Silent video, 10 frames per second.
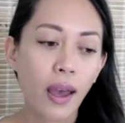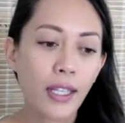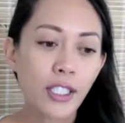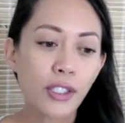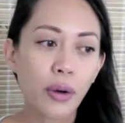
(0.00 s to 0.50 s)

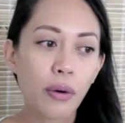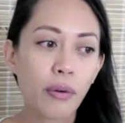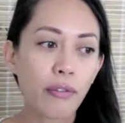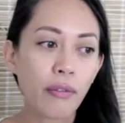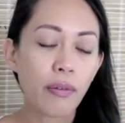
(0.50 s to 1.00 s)

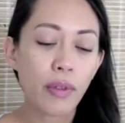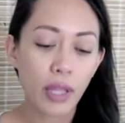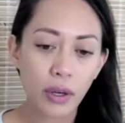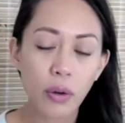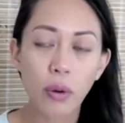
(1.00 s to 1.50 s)
So
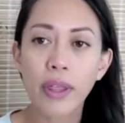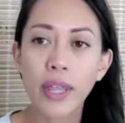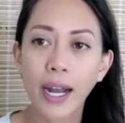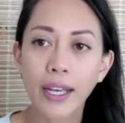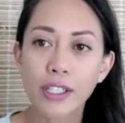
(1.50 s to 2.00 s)
the goal
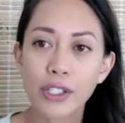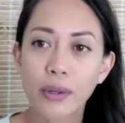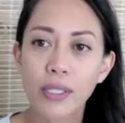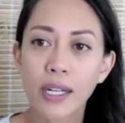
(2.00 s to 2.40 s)
that I chose,